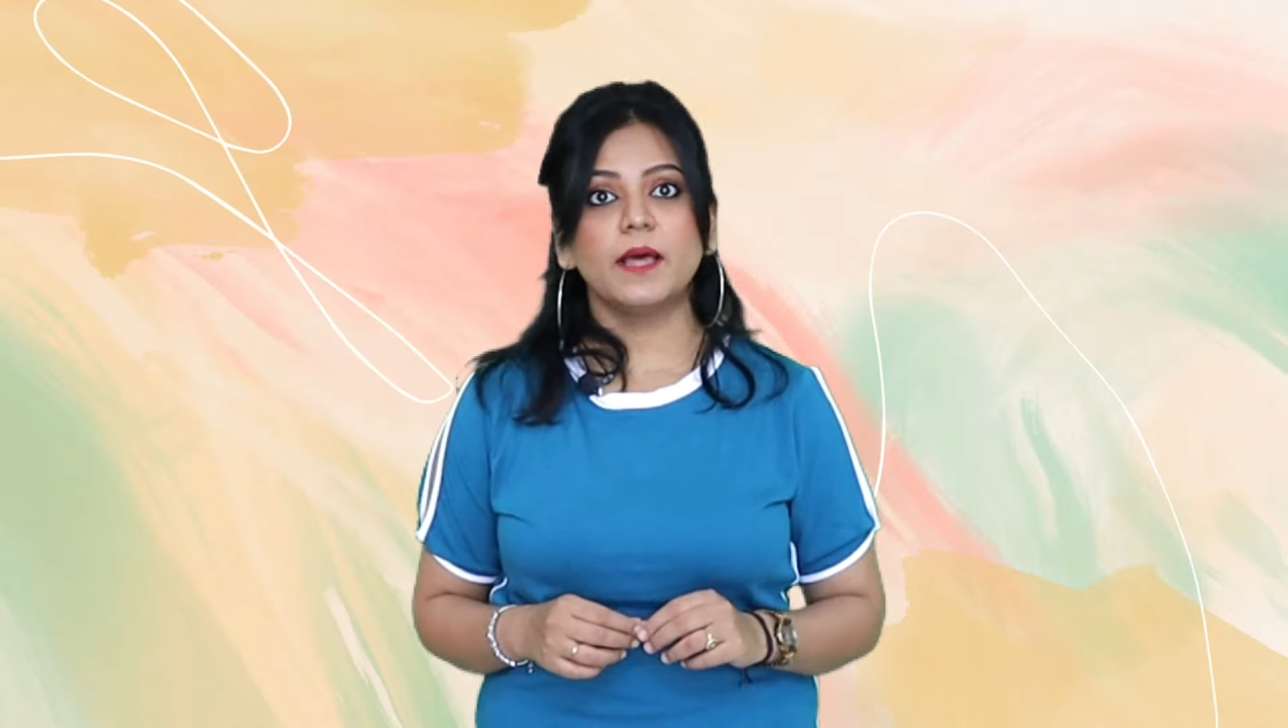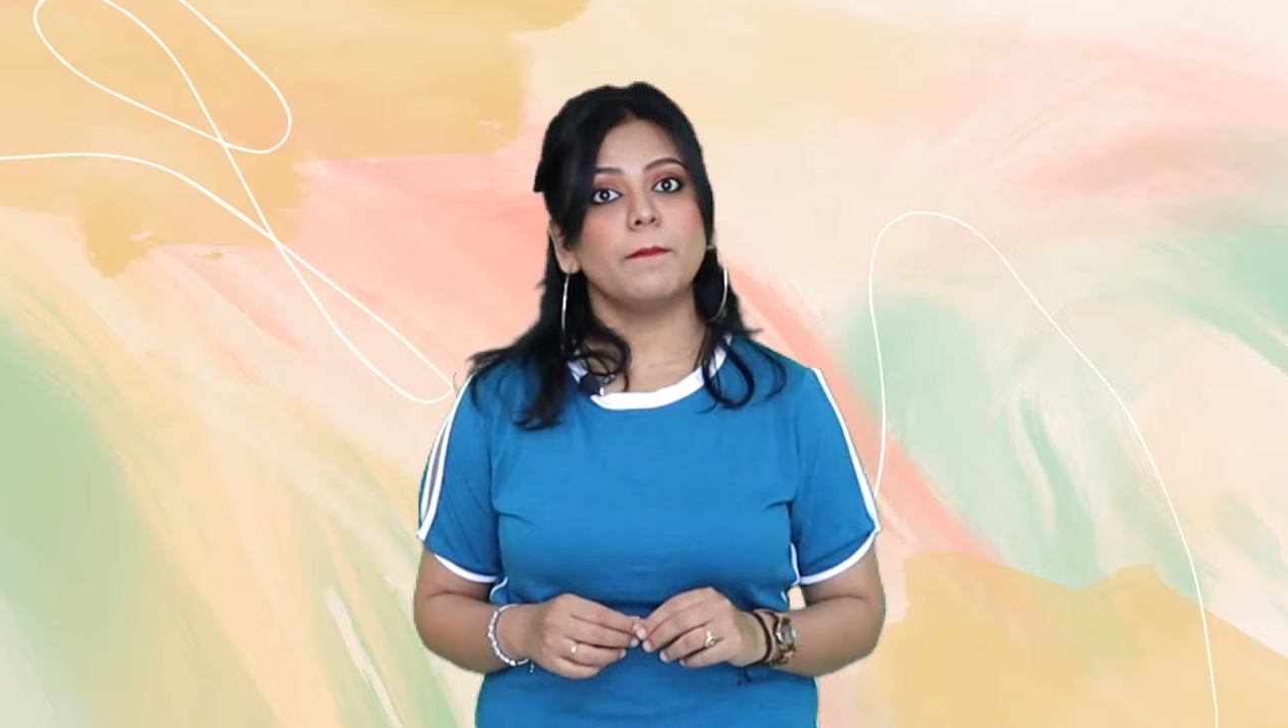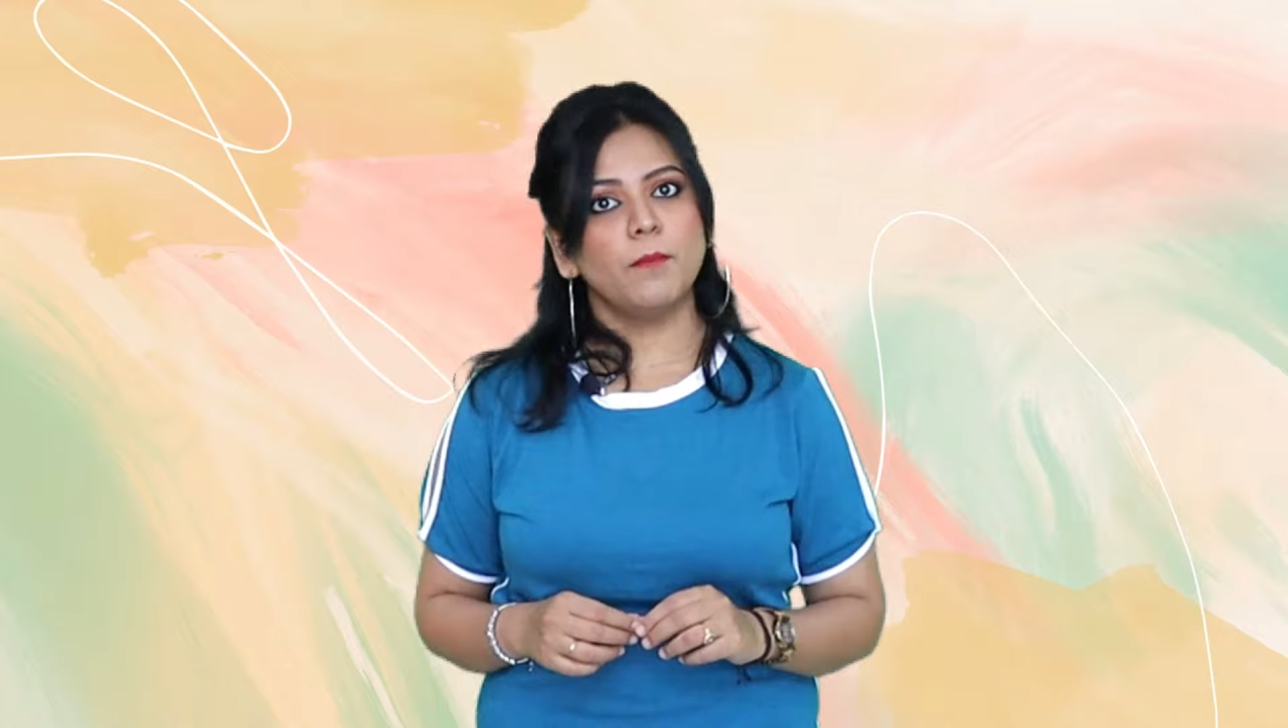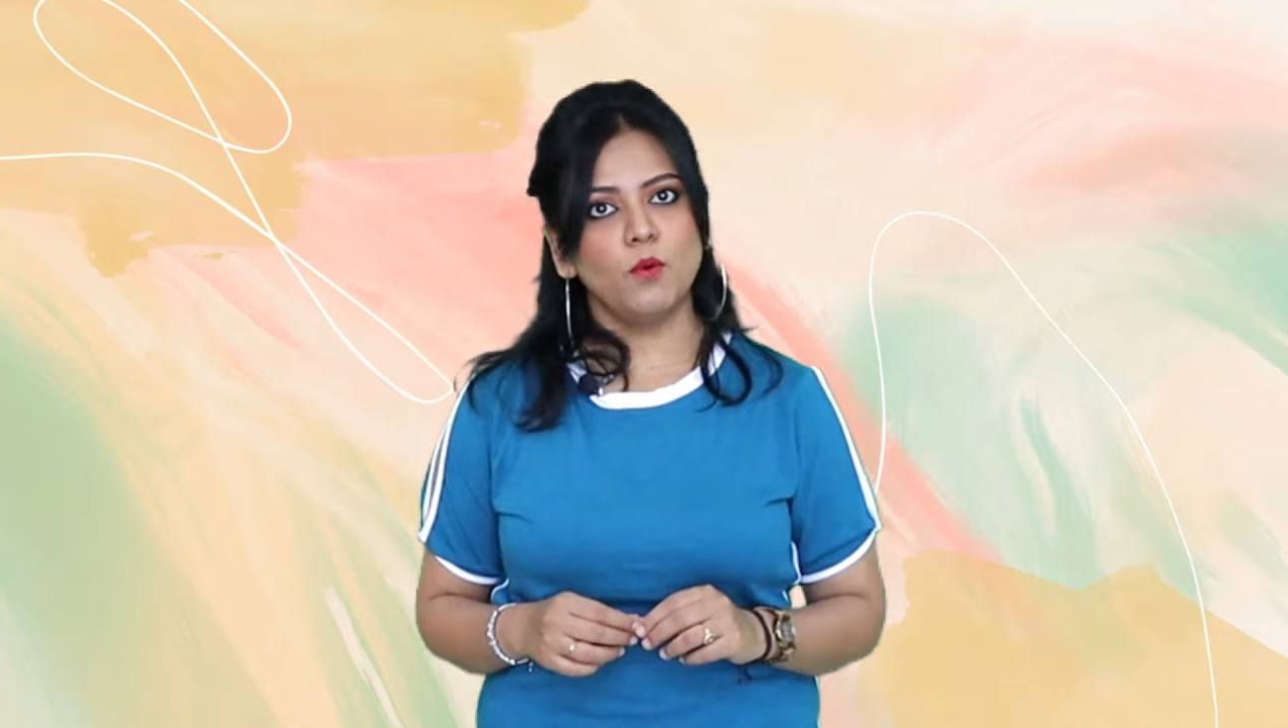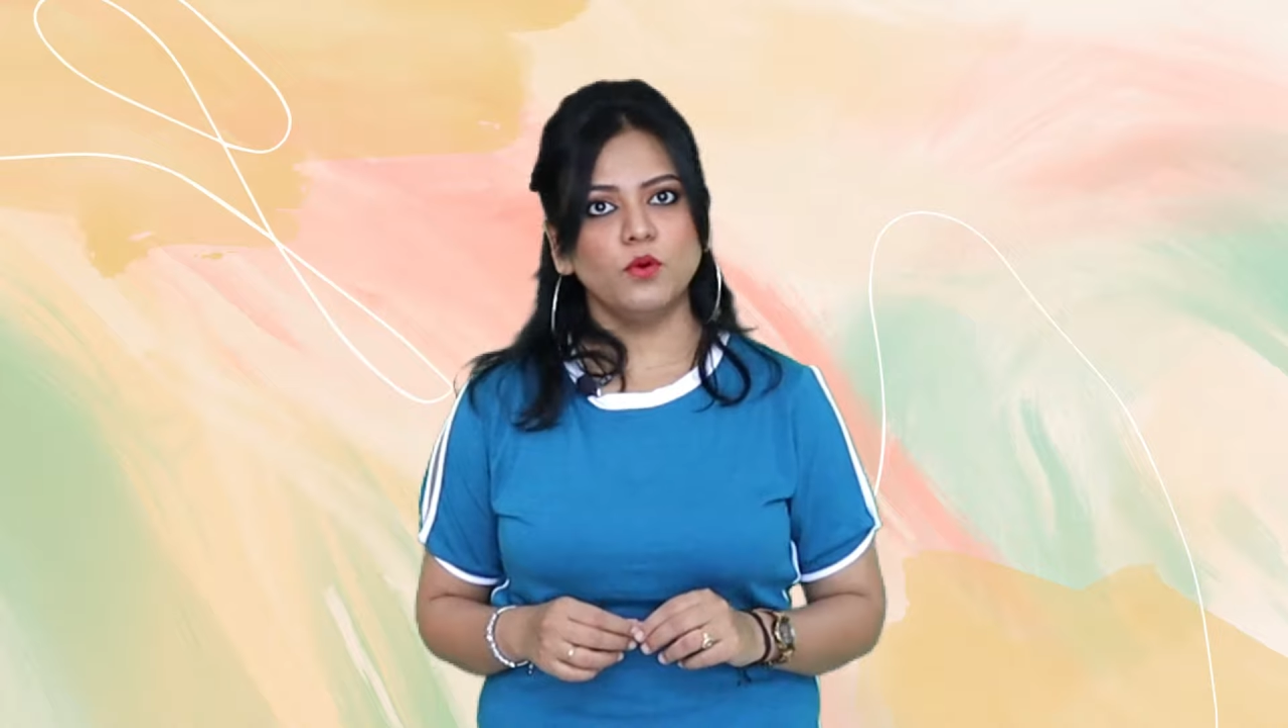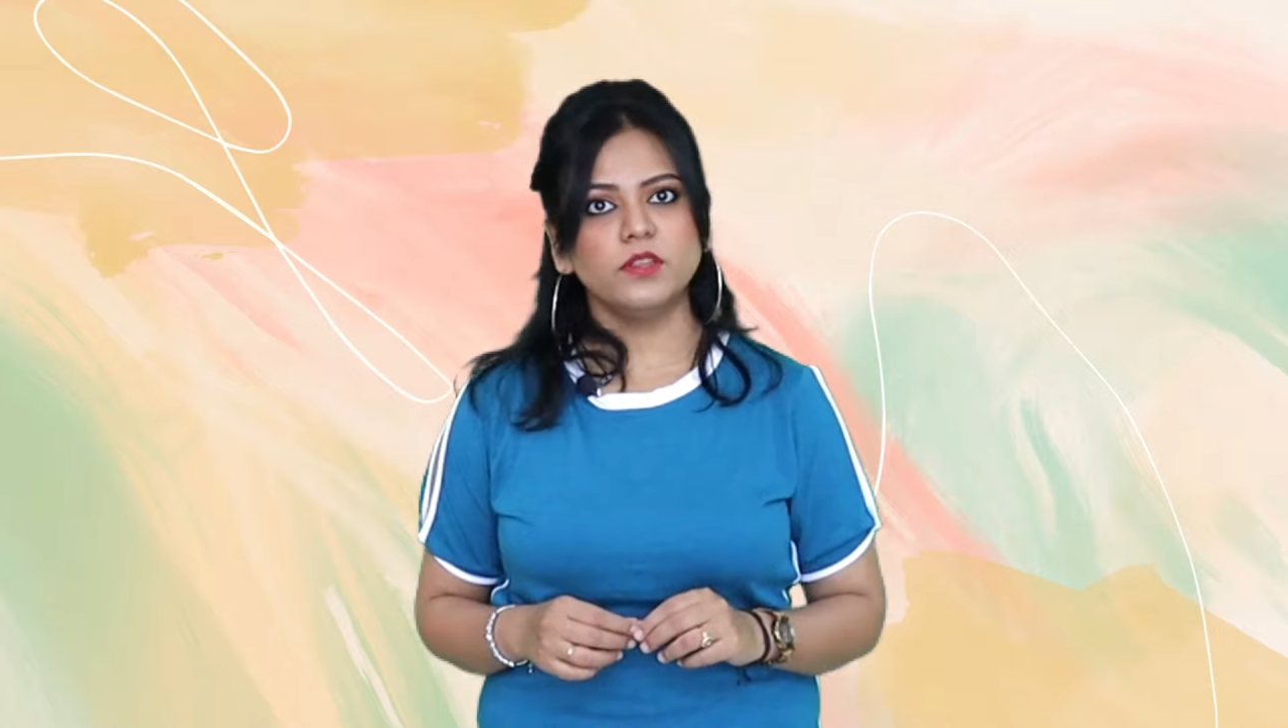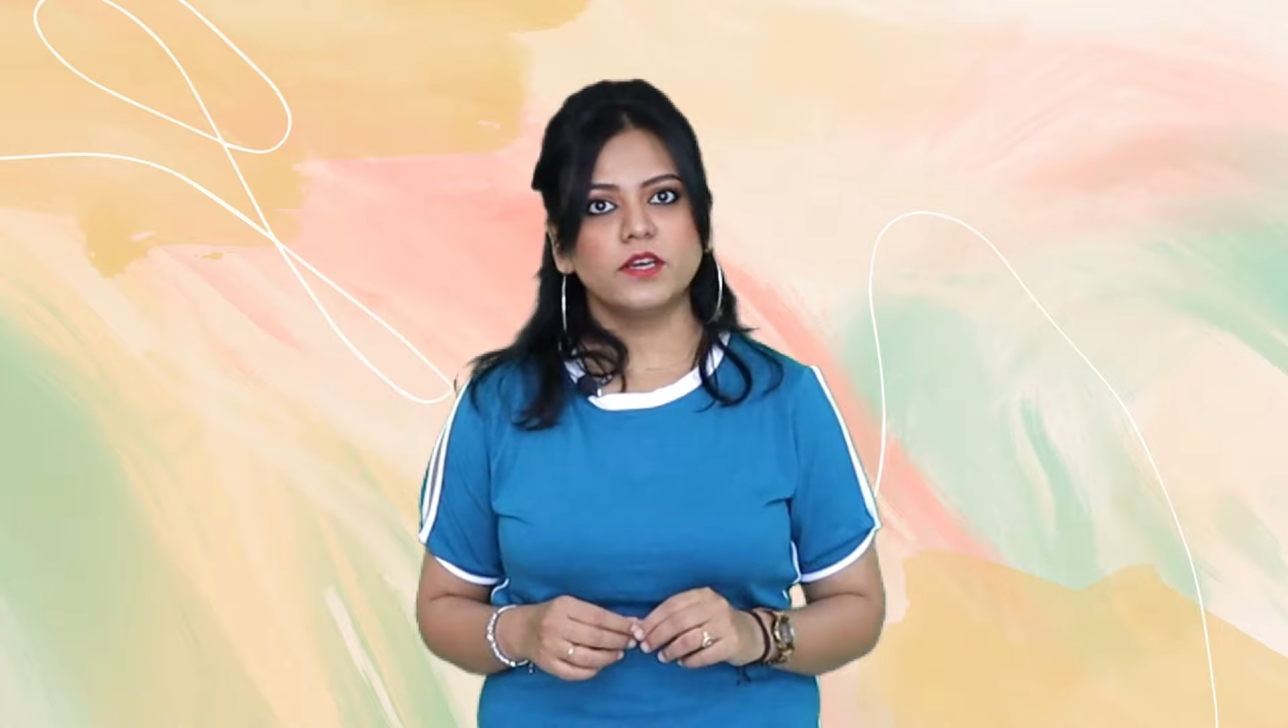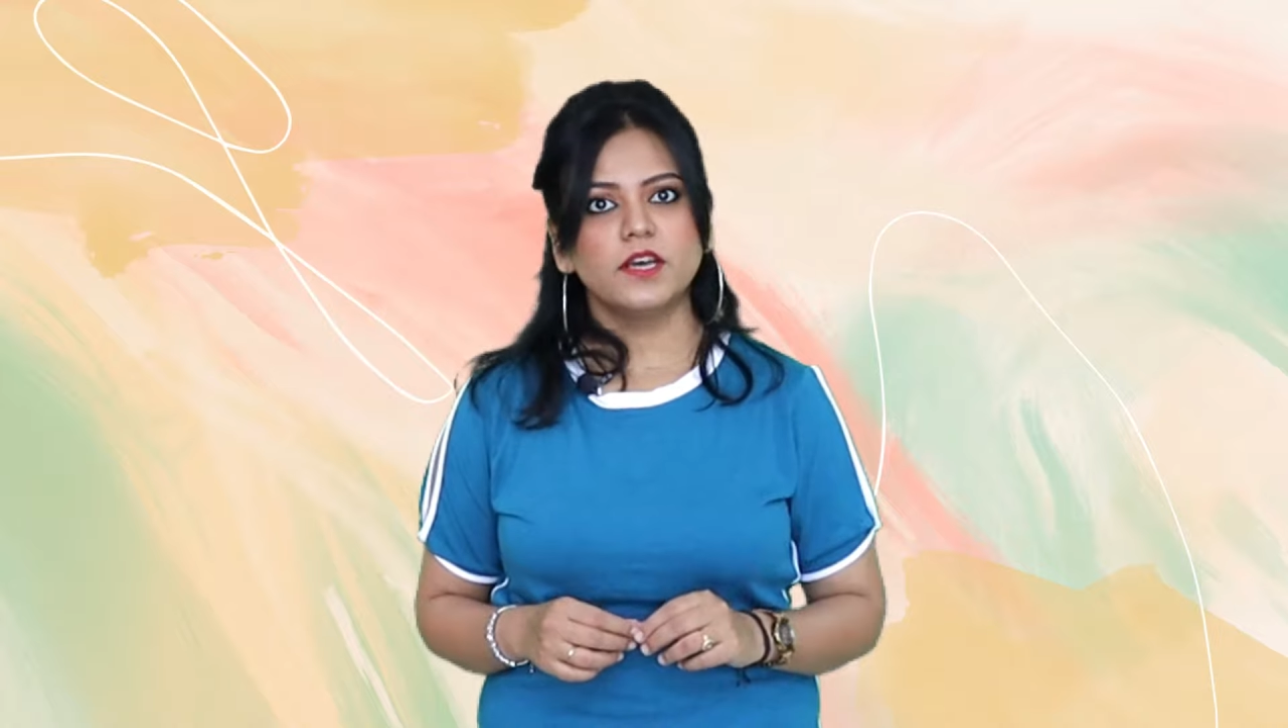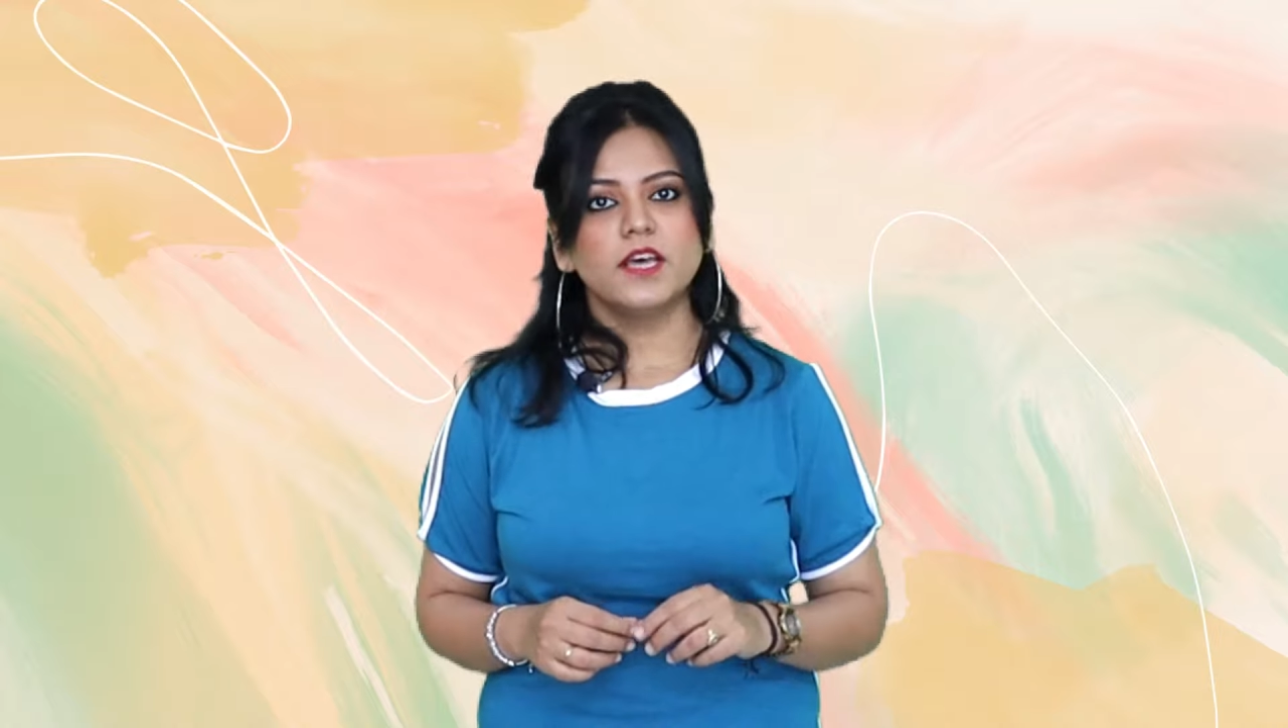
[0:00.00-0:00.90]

them both,